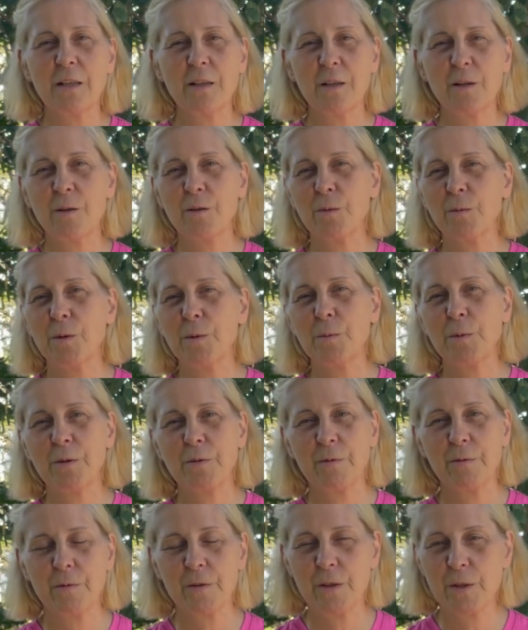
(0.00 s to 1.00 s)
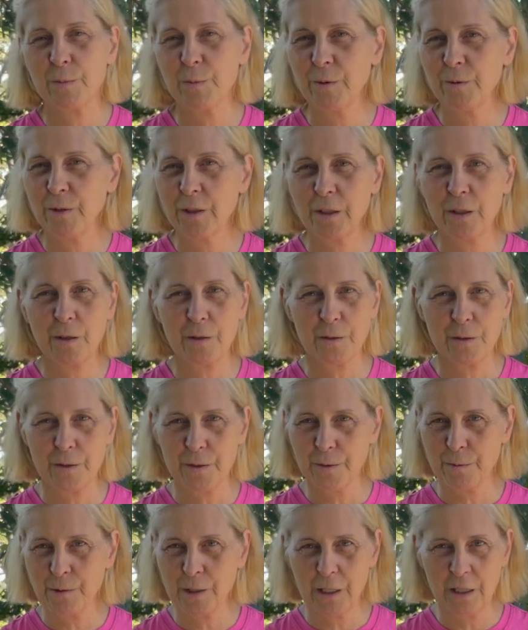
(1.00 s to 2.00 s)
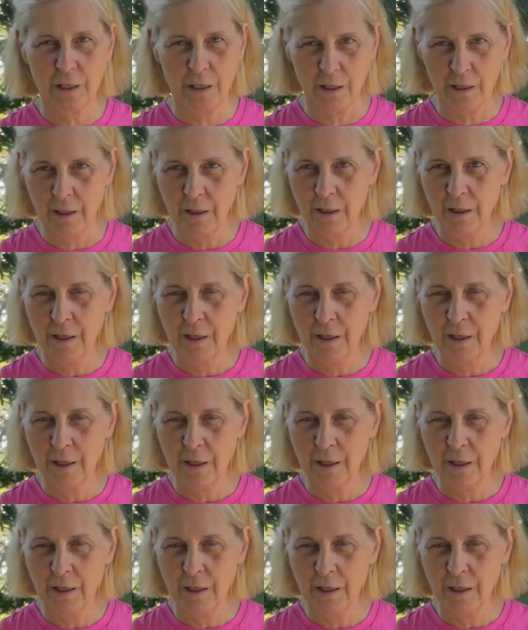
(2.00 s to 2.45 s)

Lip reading: known when we were first moving to Costa Rica.